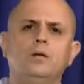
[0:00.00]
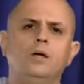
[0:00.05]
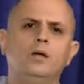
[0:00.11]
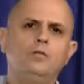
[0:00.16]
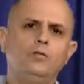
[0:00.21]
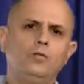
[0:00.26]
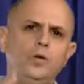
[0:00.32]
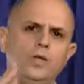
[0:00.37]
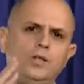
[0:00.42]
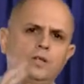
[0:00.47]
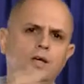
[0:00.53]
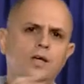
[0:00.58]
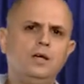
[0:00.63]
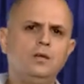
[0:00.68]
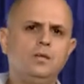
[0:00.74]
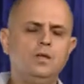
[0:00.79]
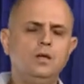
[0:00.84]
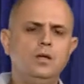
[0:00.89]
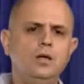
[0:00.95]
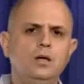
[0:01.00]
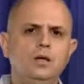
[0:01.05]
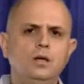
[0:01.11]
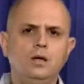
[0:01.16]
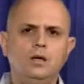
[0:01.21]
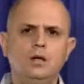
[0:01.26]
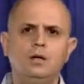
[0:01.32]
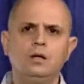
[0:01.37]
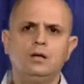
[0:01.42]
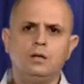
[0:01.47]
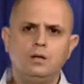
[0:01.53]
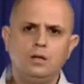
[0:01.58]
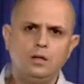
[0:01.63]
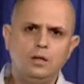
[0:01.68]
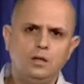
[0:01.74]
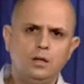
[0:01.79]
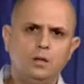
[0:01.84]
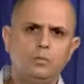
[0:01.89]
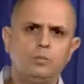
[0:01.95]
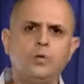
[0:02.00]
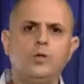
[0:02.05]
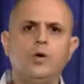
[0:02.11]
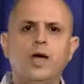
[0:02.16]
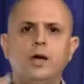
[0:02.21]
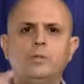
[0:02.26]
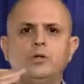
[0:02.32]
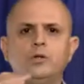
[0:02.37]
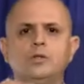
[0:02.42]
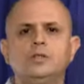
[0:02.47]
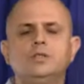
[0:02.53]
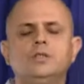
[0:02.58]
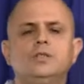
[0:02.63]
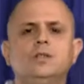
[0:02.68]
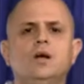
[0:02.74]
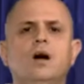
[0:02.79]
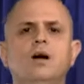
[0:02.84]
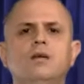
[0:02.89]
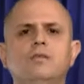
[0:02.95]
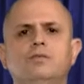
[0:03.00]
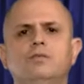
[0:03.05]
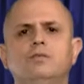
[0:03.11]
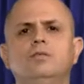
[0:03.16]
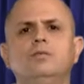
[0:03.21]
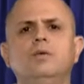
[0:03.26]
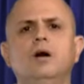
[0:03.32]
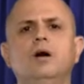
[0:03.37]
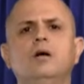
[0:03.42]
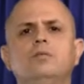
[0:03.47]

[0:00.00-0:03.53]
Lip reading: if we take the parameters of